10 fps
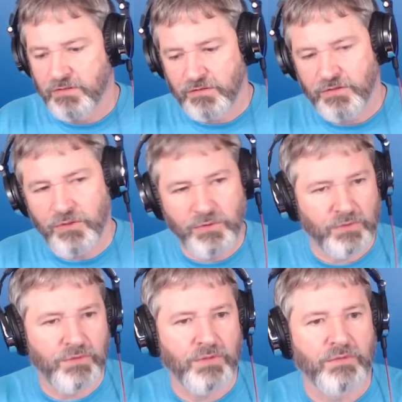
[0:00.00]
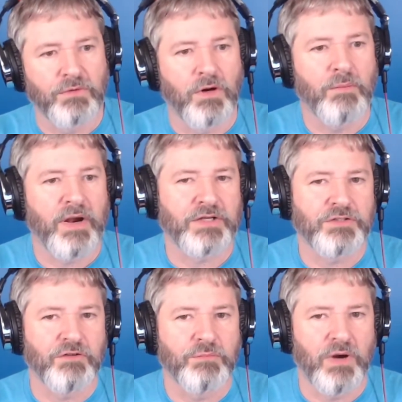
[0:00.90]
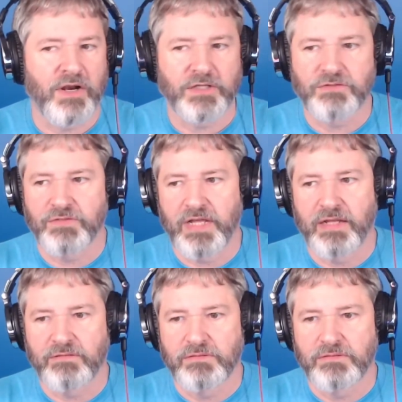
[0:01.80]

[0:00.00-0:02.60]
Google or Microsoft products for that.